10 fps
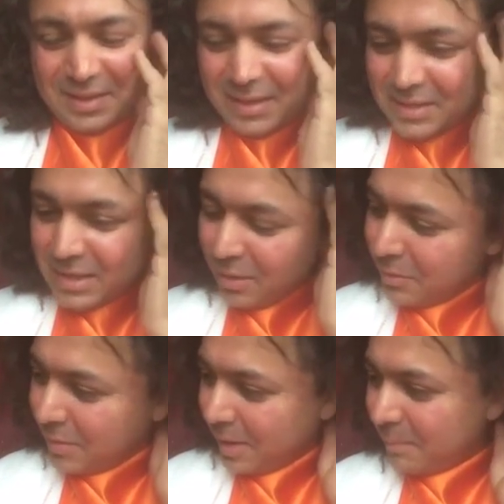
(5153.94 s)
that's
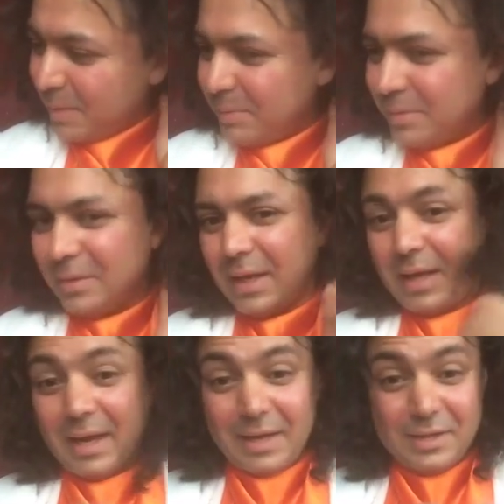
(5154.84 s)
how people
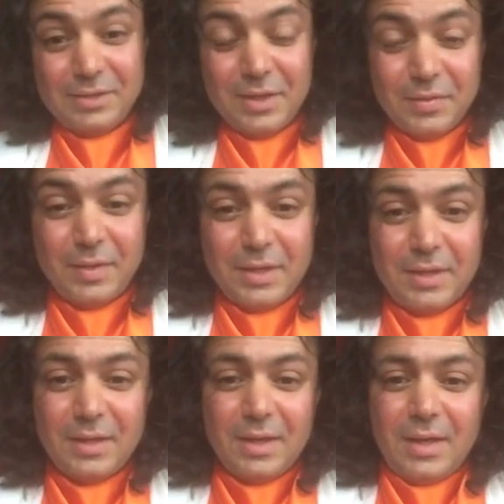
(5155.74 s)
I guess they
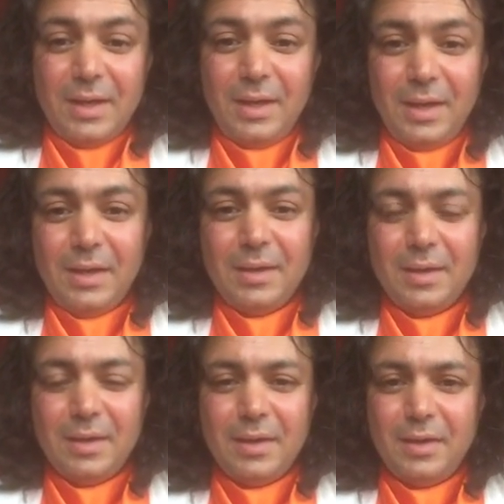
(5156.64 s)
greet
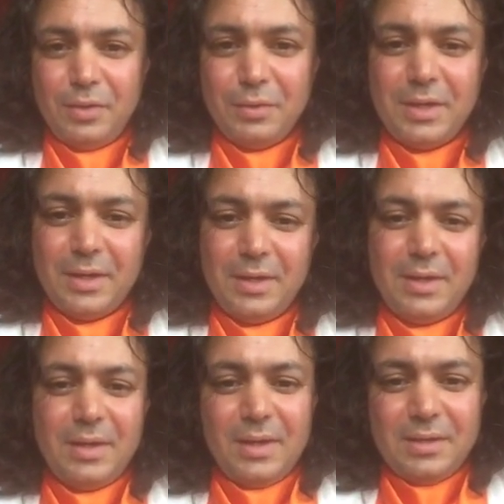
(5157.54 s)
in UK,
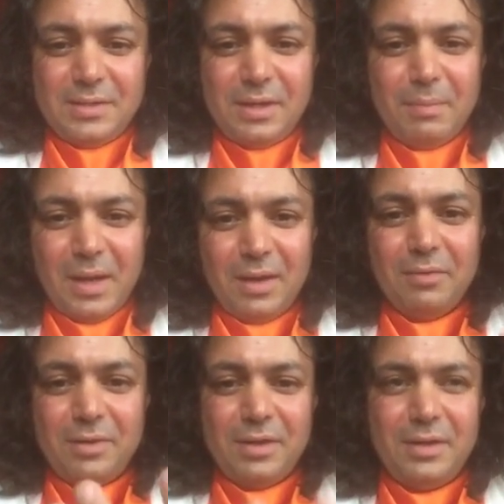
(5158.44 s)
saying my
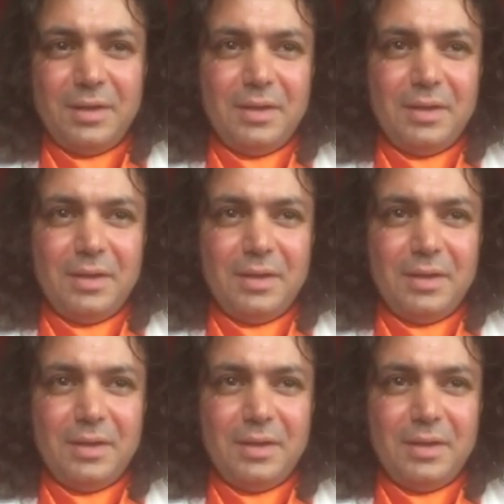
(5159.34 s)
lovely.